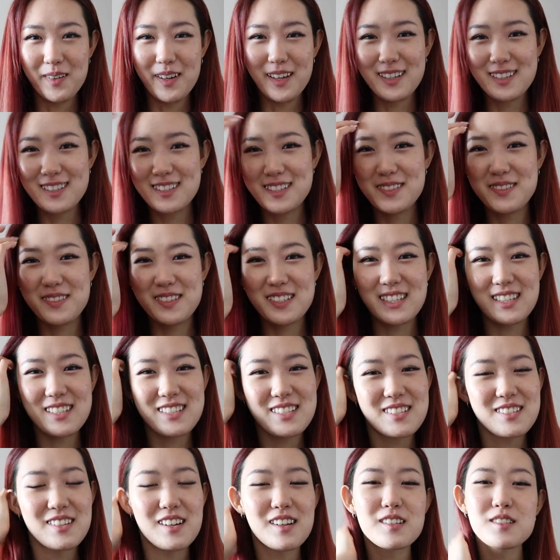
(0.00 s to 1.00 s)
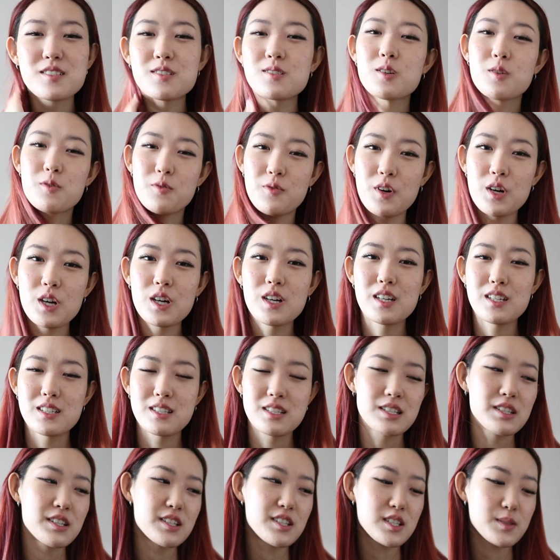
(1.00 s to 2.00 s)
going to a good start so far.
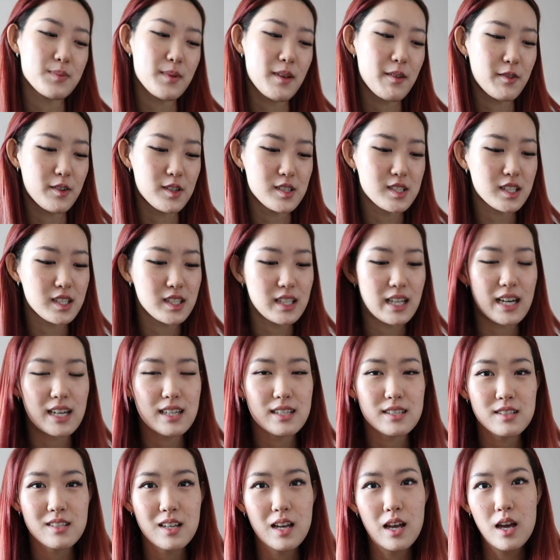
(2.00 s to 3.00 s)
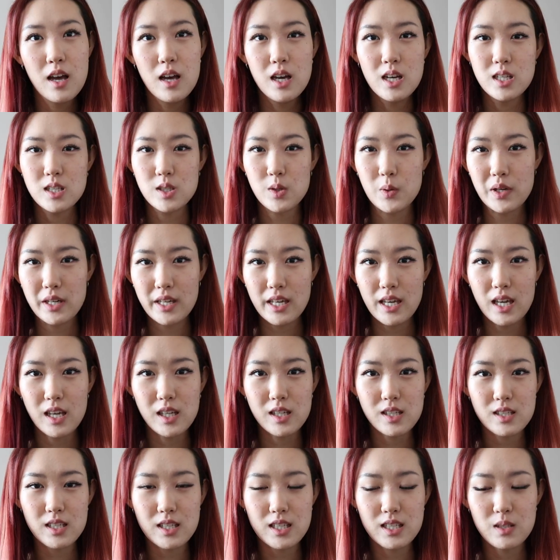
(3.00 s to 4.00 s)
It's literally just my first class so I
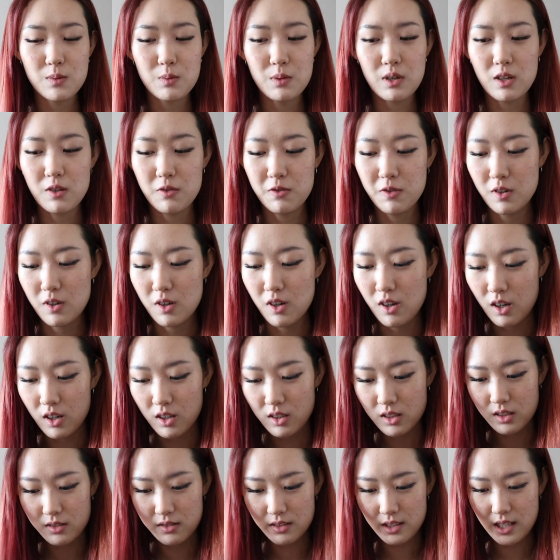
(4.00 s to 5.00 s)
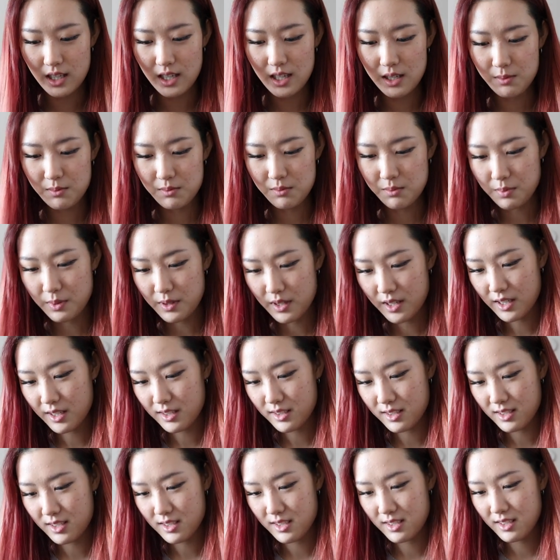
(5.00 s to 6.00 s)
can't speak for all of them,
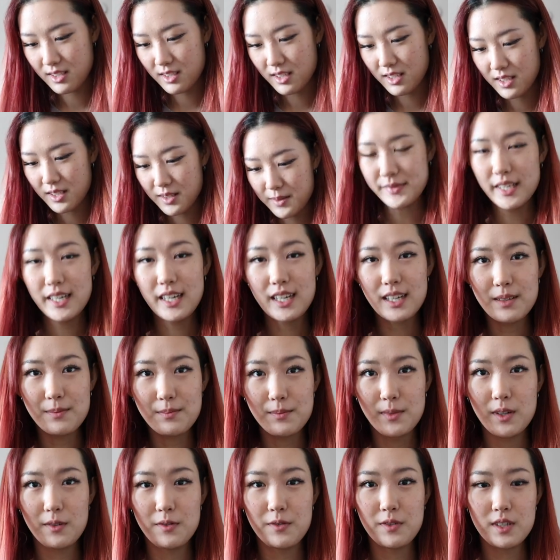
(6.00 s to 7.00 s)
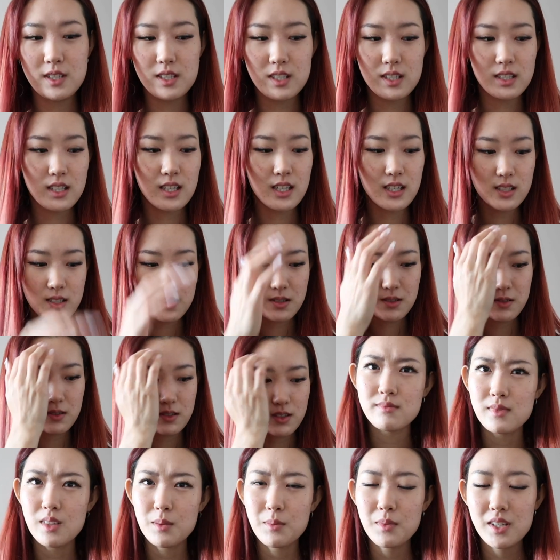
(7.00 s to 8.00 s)
but yeah, my first class,
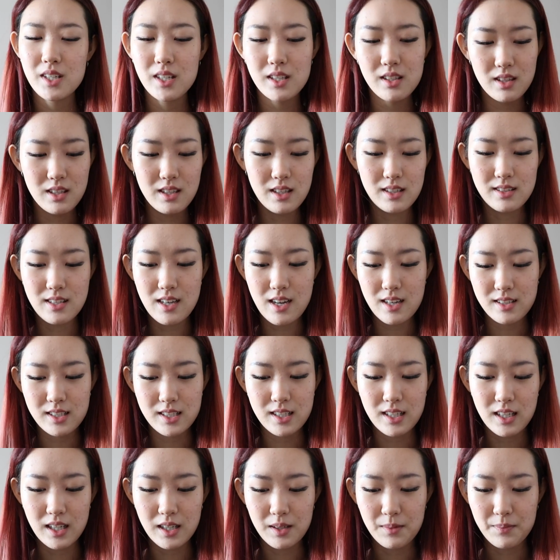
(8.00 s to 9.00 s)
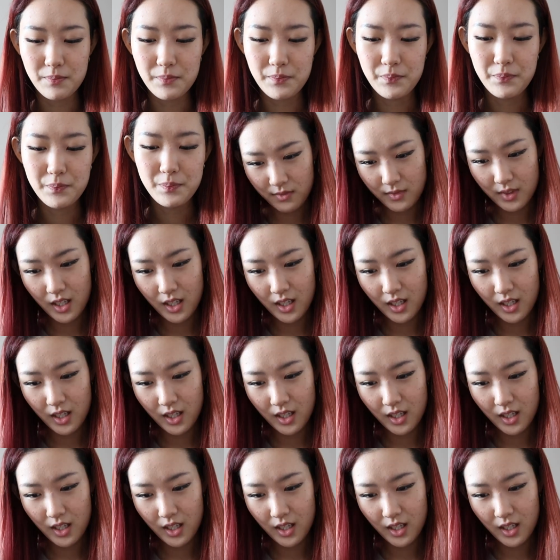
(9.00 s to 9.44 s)
let me get the exact name,